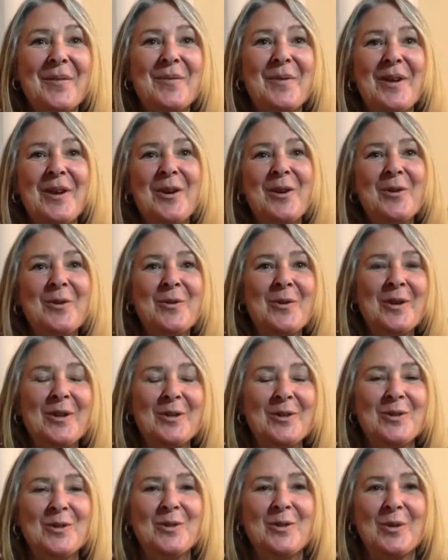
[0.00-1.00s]
we are
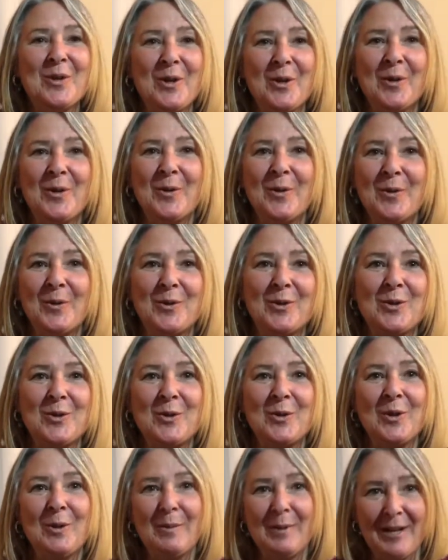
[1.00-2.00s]
going to go
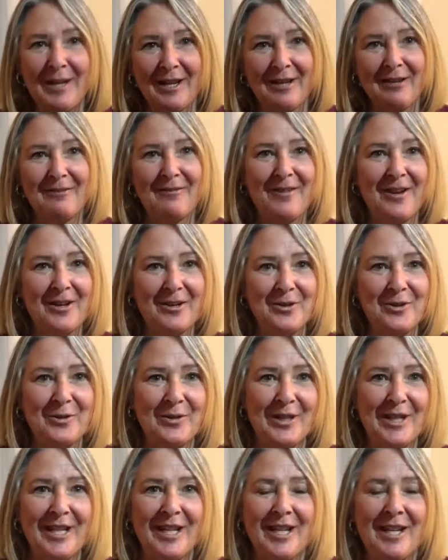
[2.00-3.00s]
to the Banana
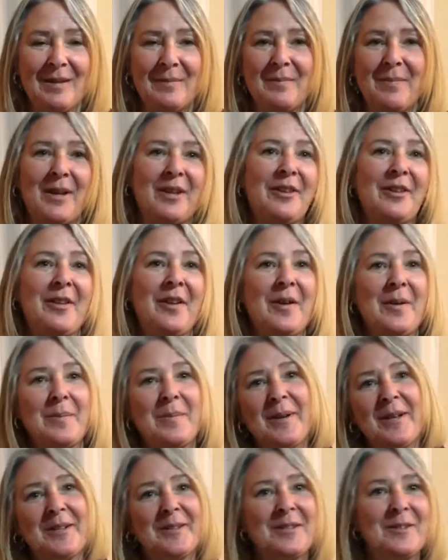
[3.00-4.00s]
Factory in
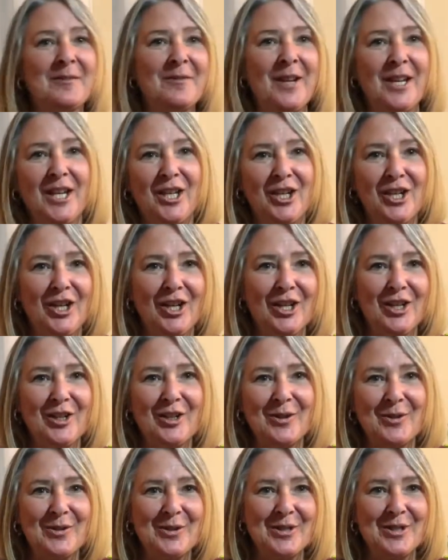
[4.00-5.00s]
Bethlehem, Pennsylvania,
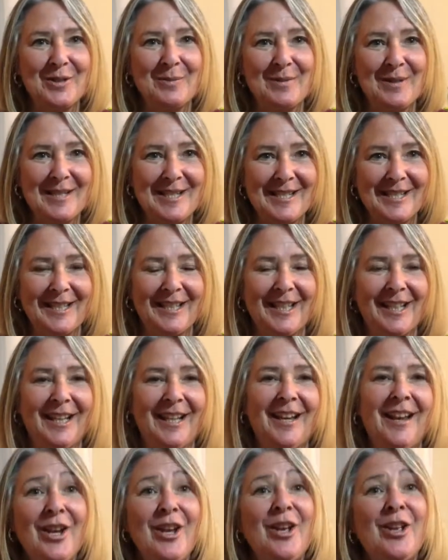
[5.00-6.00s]
the Christmas
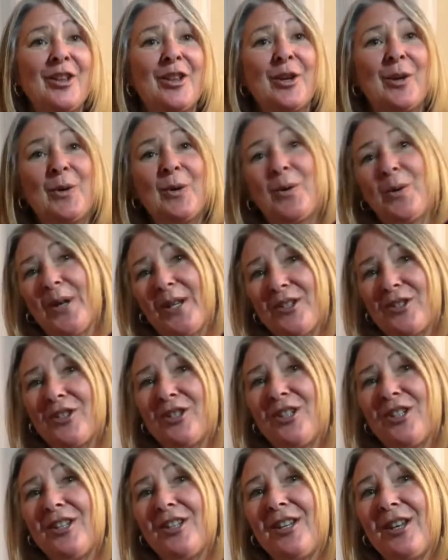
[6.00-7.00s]
city. The
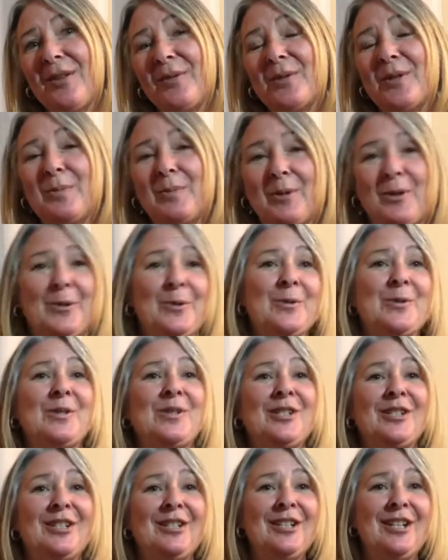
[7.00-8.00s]
question that was
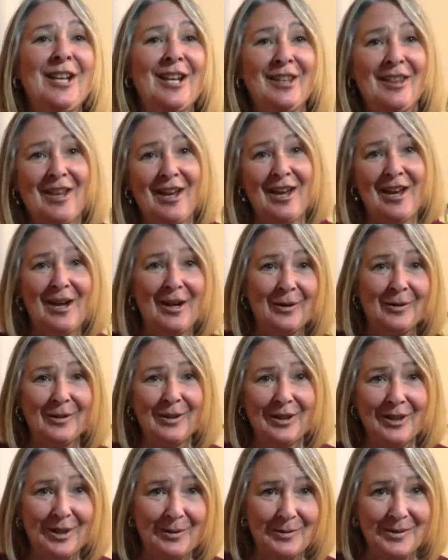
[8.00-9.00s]
posted and the
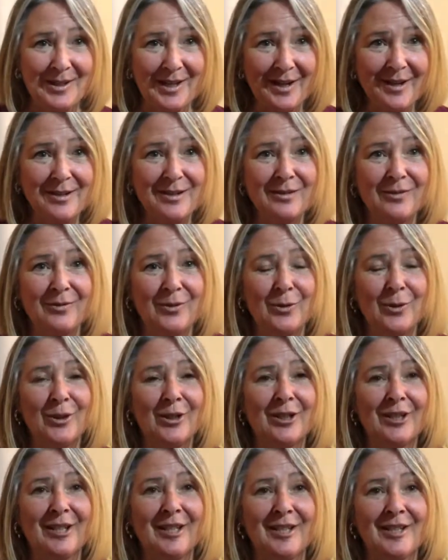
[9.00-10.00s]
outing that was asked
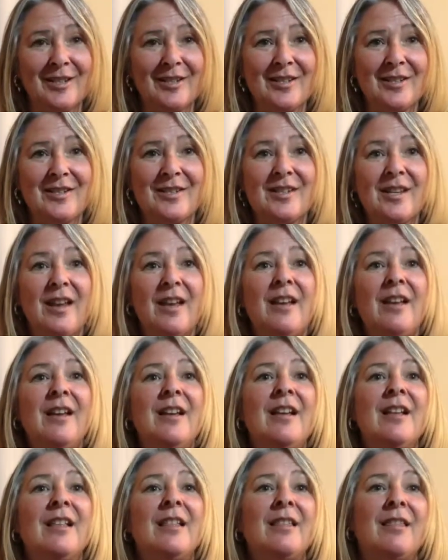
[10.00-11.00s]
for is
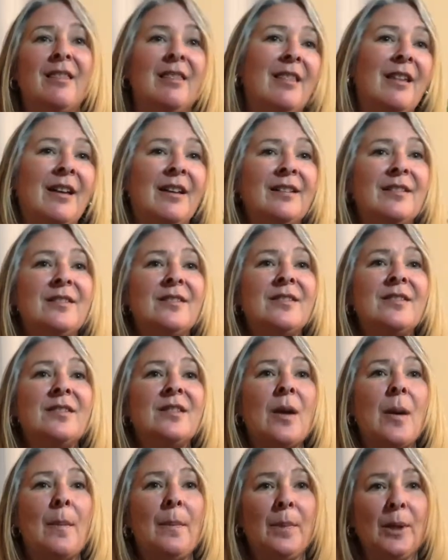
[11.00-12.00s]

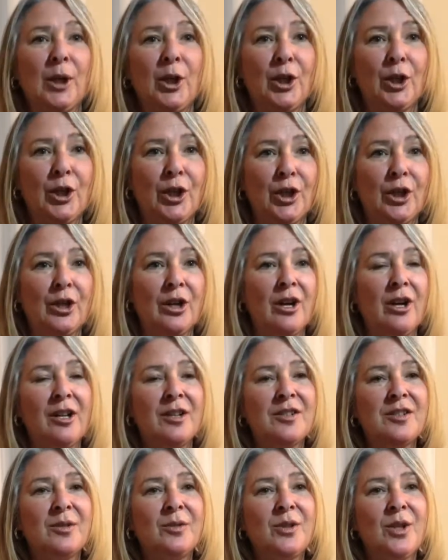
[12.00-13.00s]
lens blur,
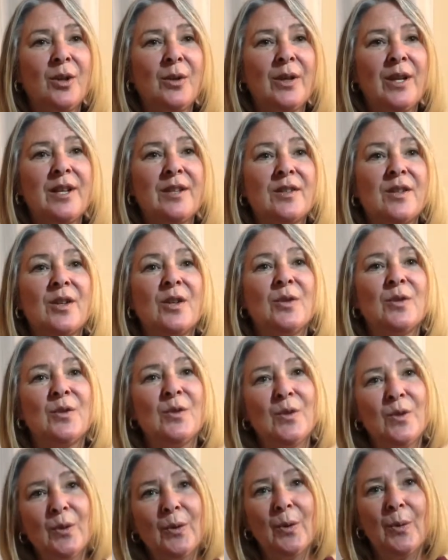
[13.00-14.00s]
also known as
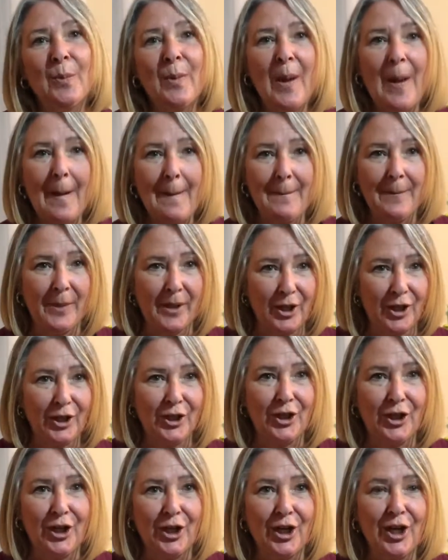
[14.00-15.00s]
zoom
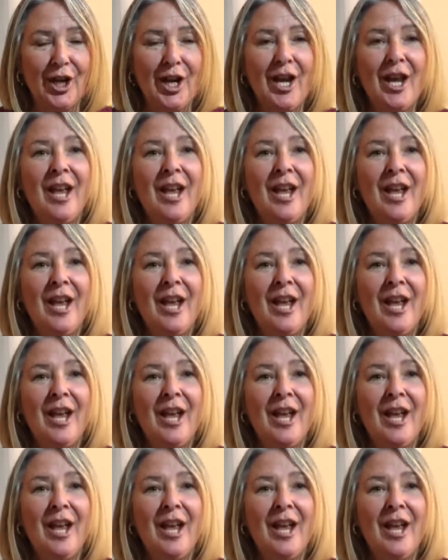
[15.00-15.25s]
blur.